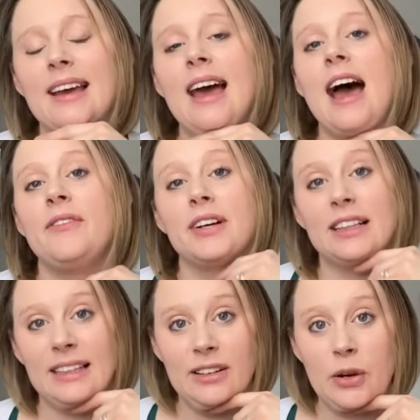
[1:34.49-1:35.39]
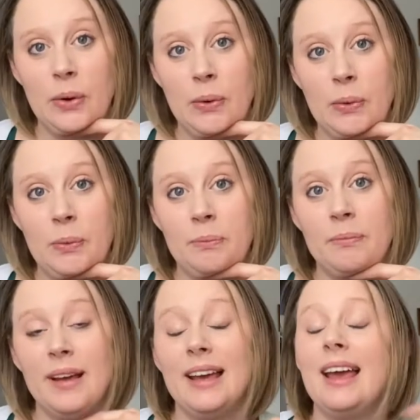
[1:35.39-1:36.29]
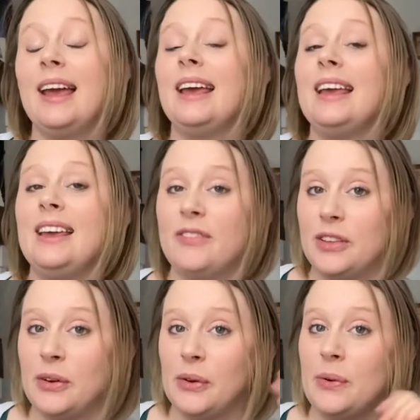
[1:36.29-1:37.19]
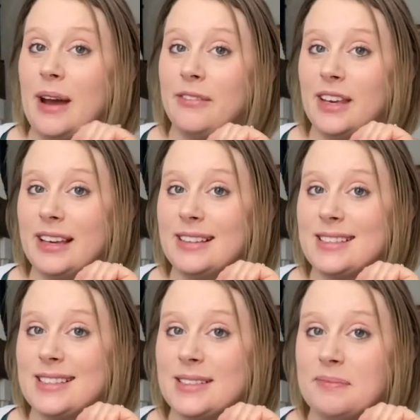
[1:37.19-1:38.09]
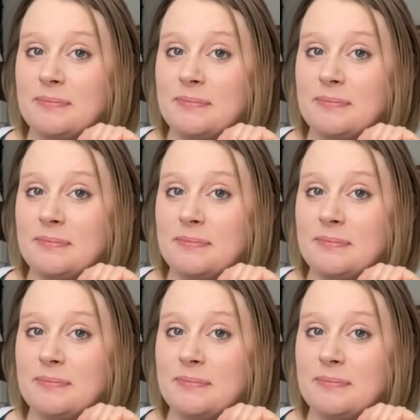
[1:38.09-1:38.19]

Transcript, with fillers: have a clean home even though you have kids.